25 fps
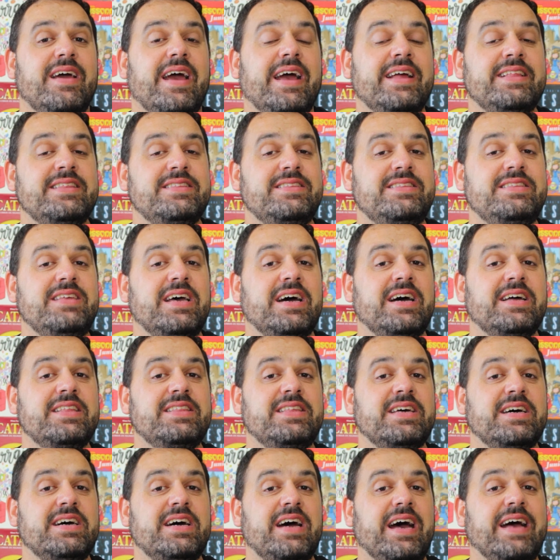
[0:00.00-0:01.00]
and
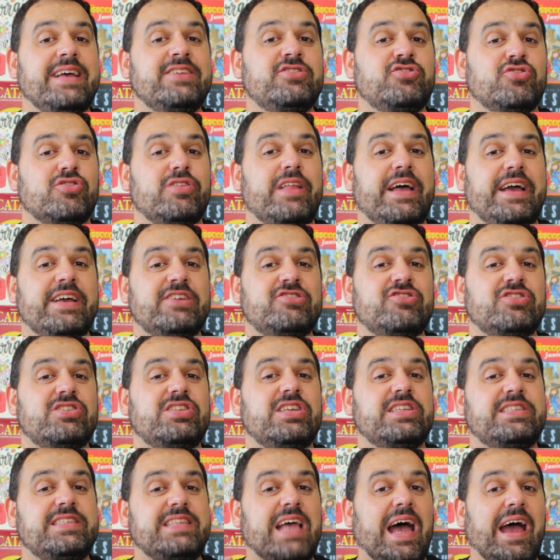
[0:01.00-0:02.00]
the azulejos,
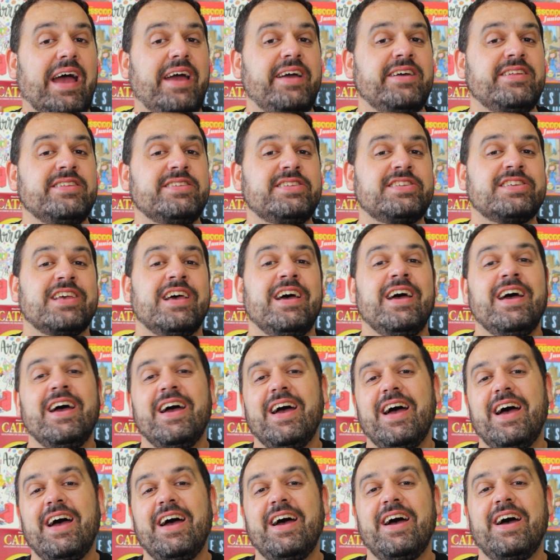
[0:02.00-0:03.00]
the tiles
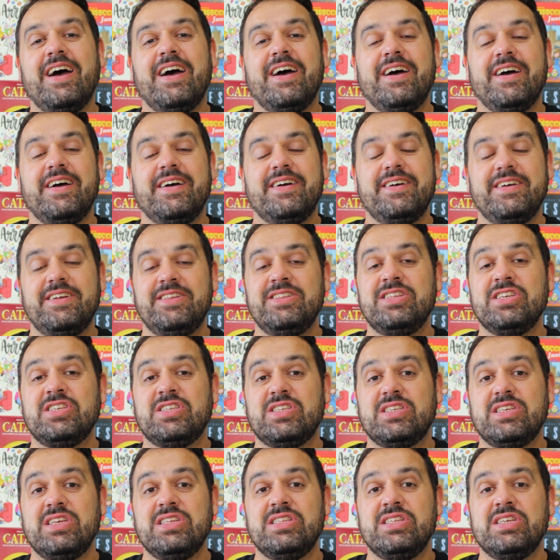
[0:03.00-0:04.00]
in
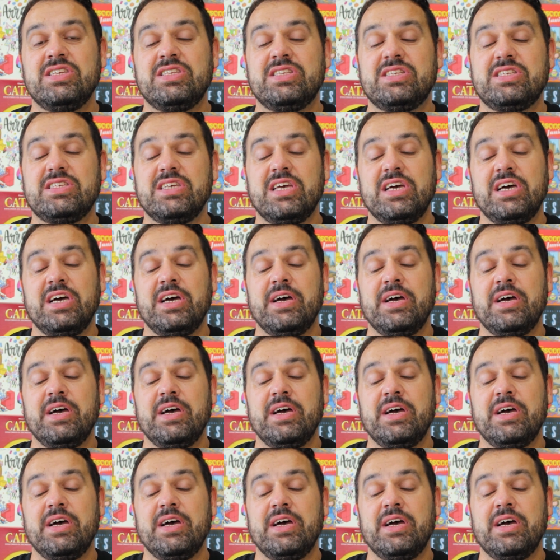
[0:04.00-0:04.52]
this